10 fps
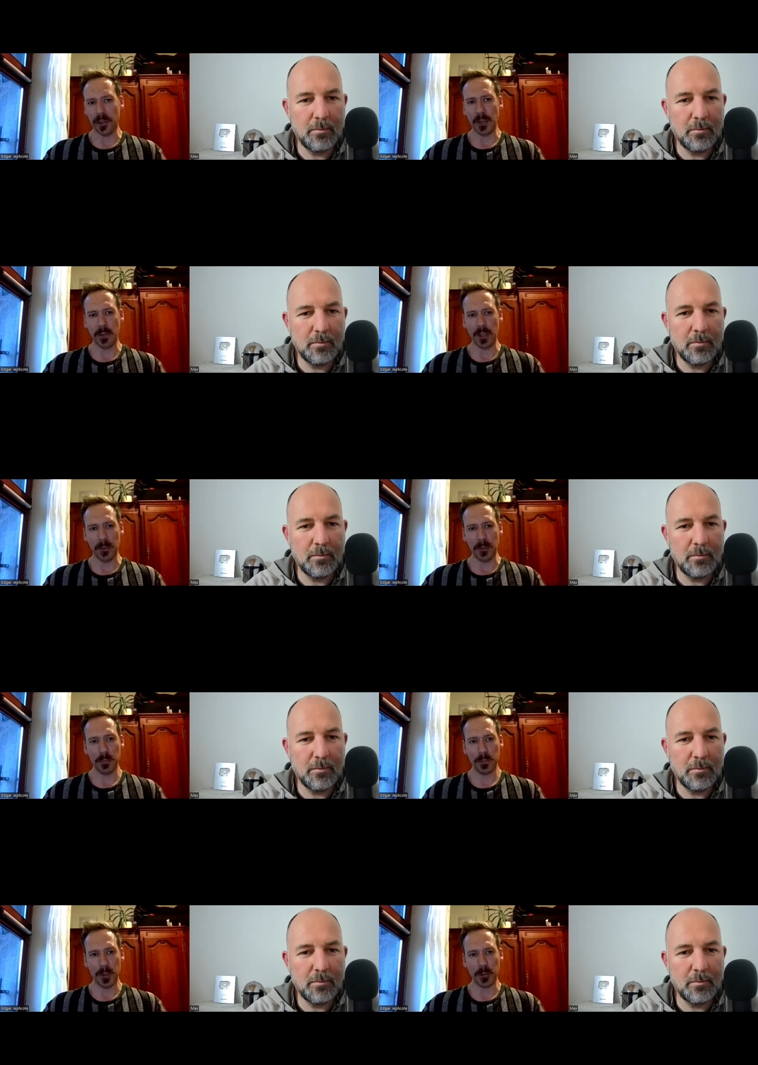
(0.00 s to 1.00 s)
Speaker 1: kept getting
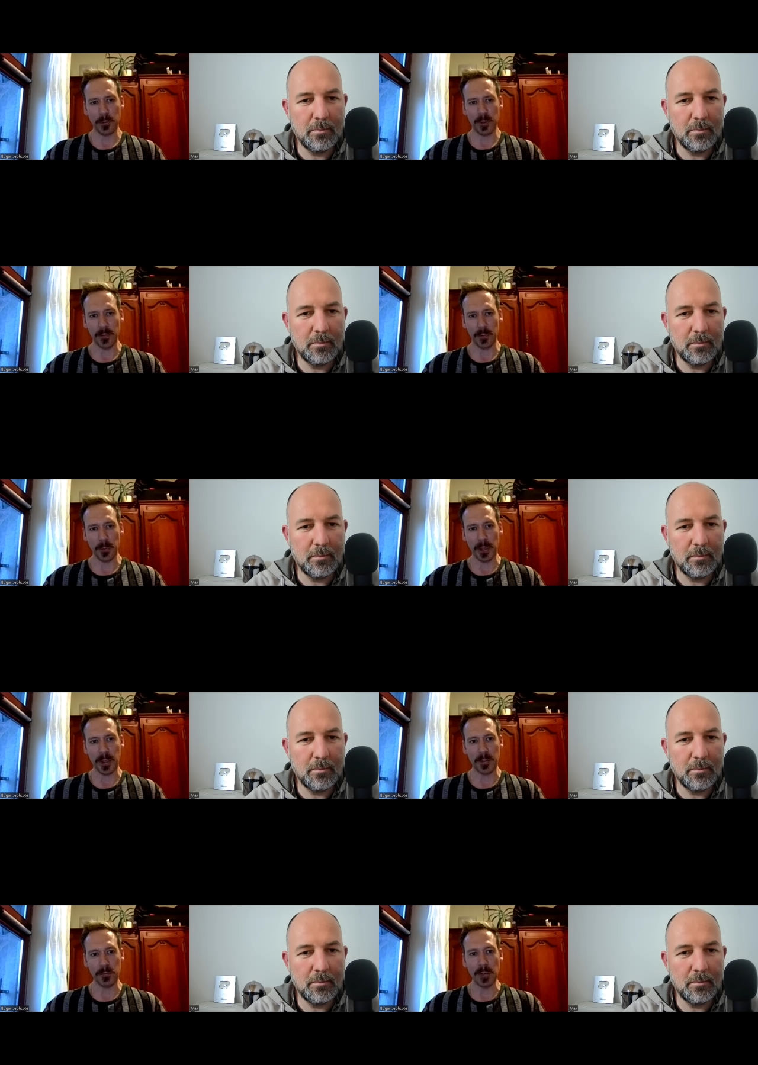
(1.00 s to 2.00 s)
posted of, about
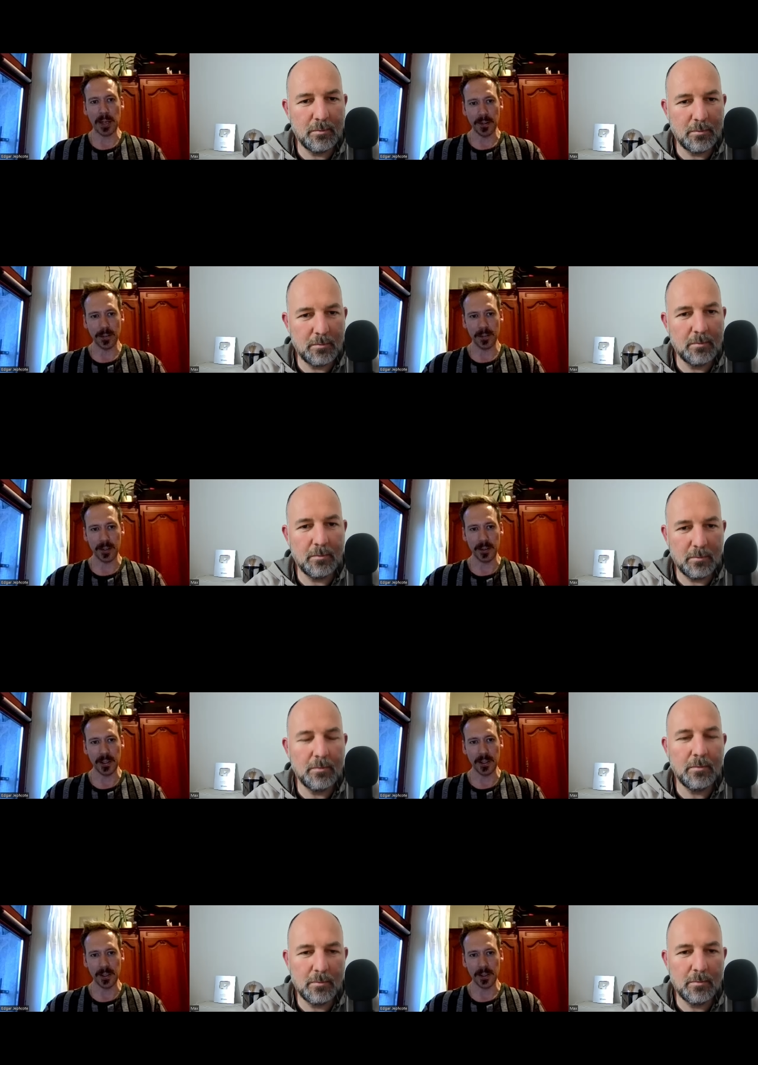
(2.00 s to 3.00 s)
his rants in
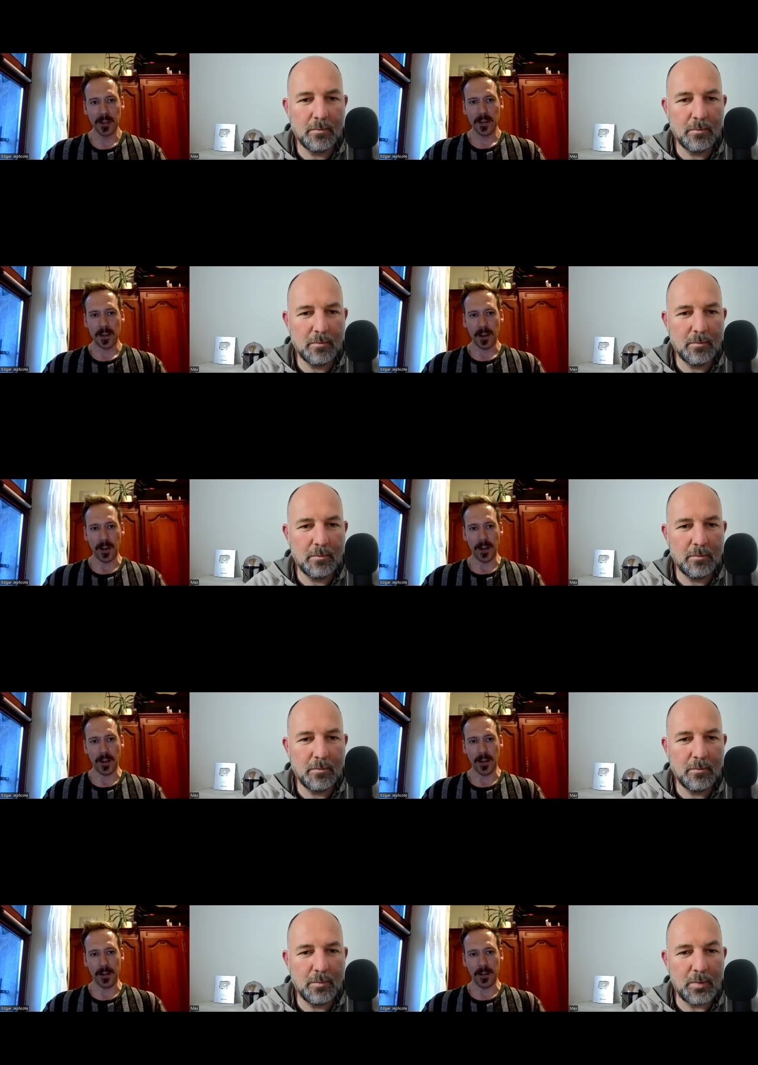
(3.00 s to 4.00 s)
the
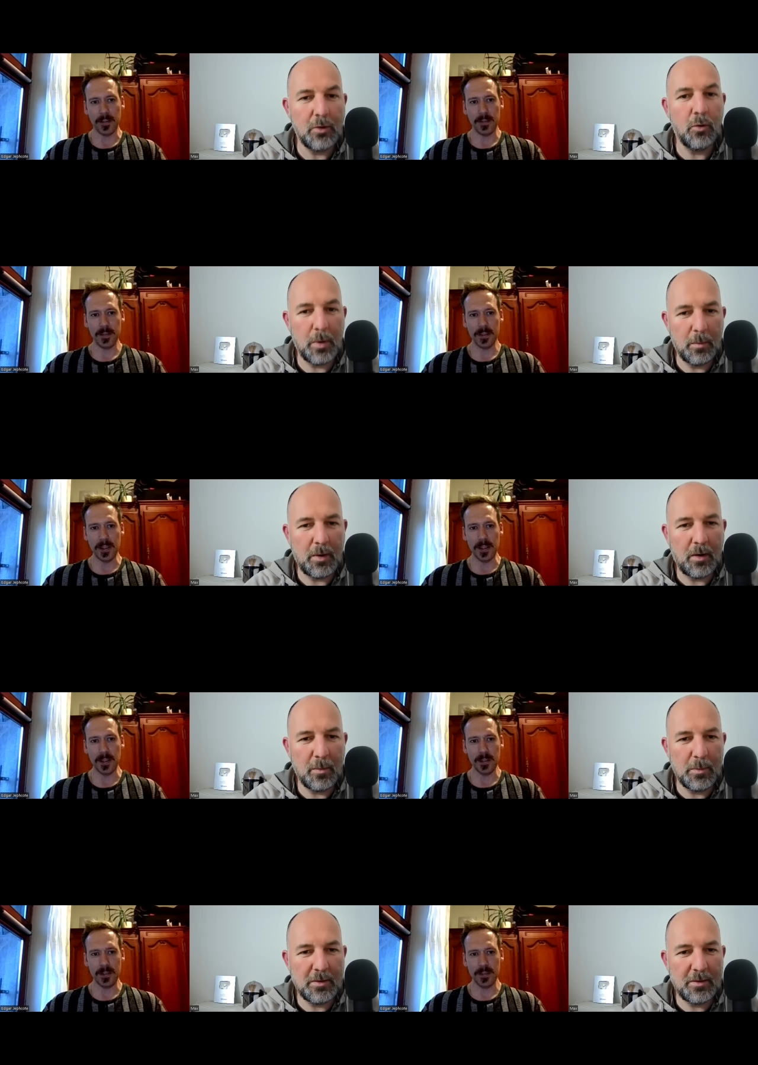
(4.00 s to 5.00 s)
uh,
Speaker 2: the European in,
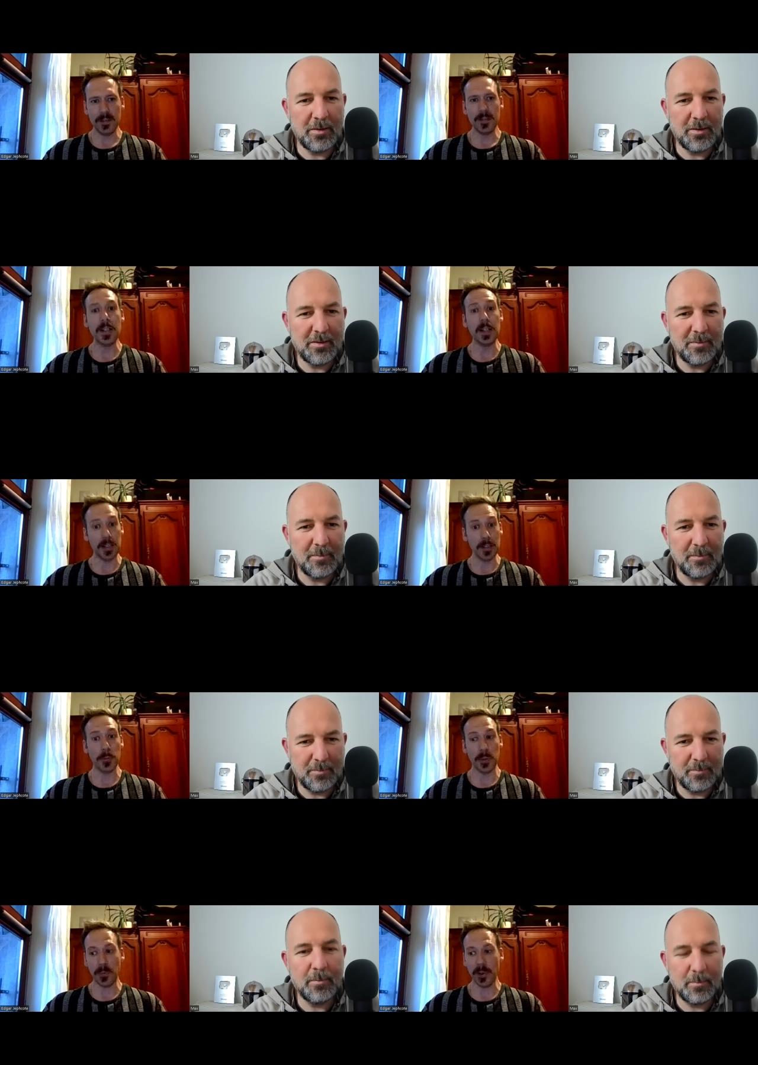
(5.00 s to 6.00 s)
Parliament.
Speaker 1: In the
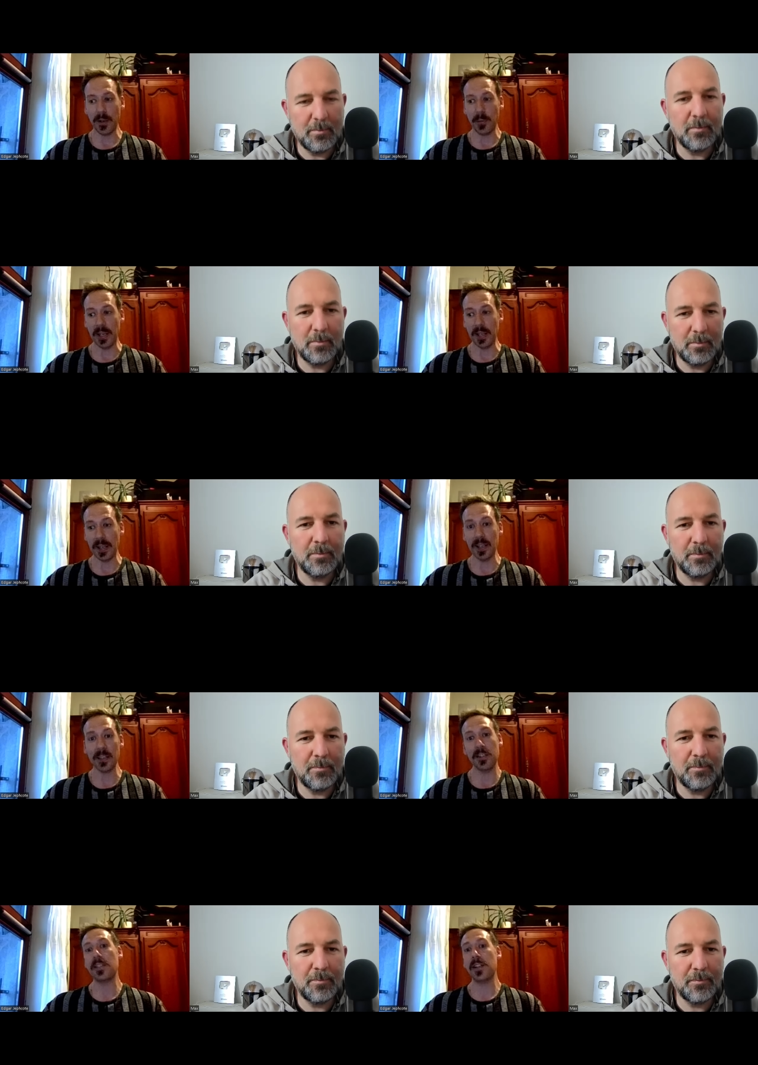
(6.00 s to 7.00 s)
European Parliament, and, and
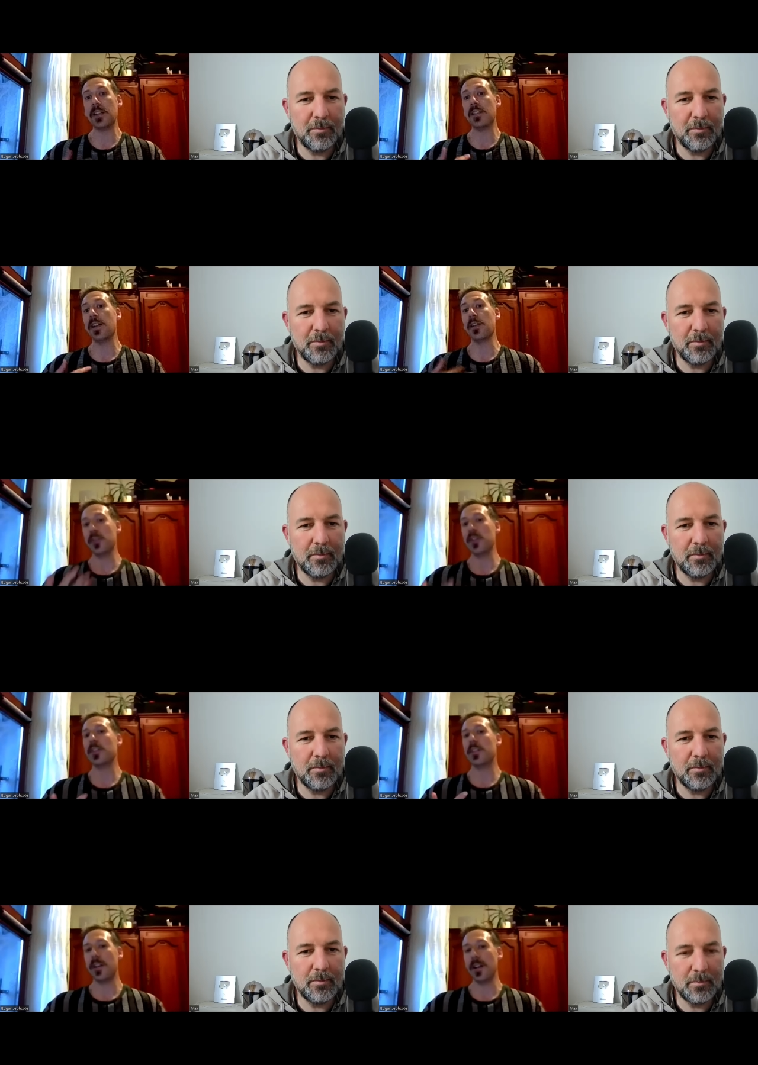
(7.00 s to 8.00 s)
actually, that's like the
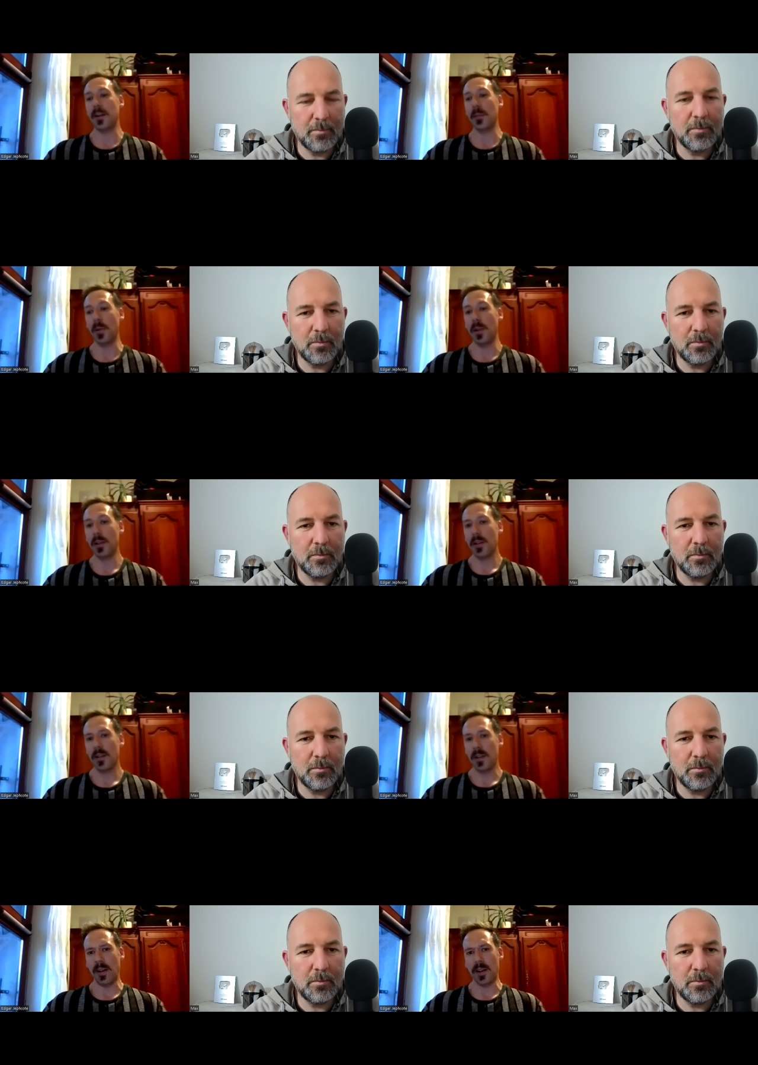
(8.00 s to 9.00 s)
first time
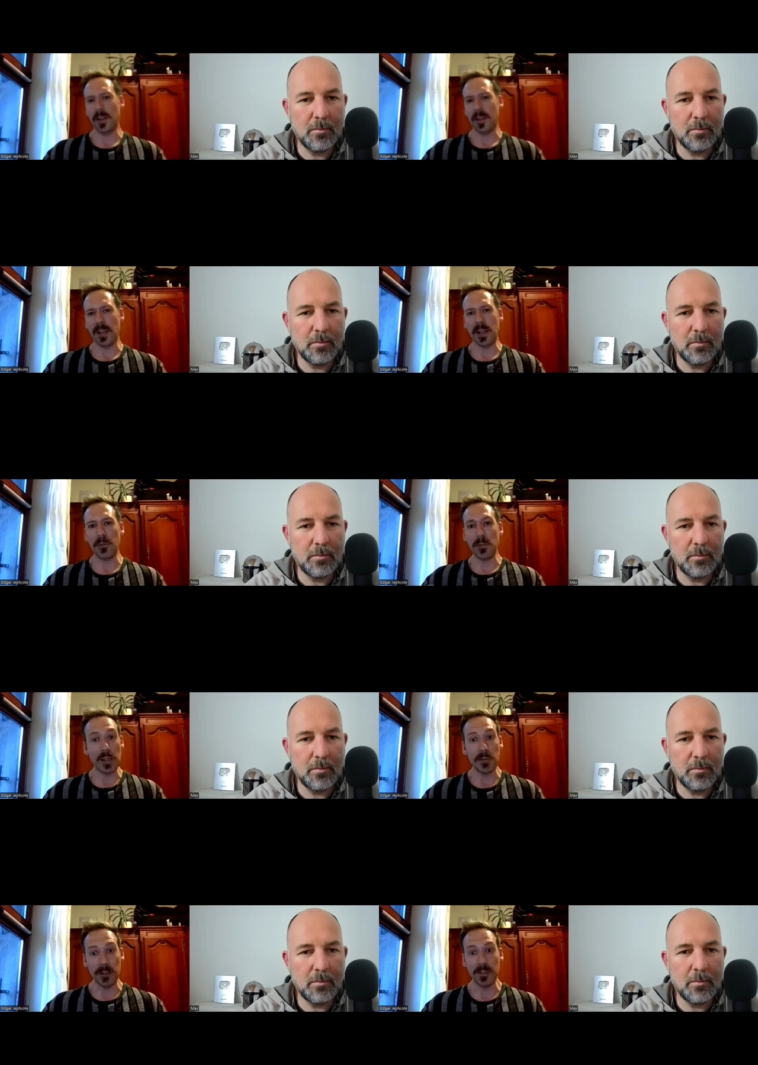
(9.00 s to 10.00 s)
I had ever even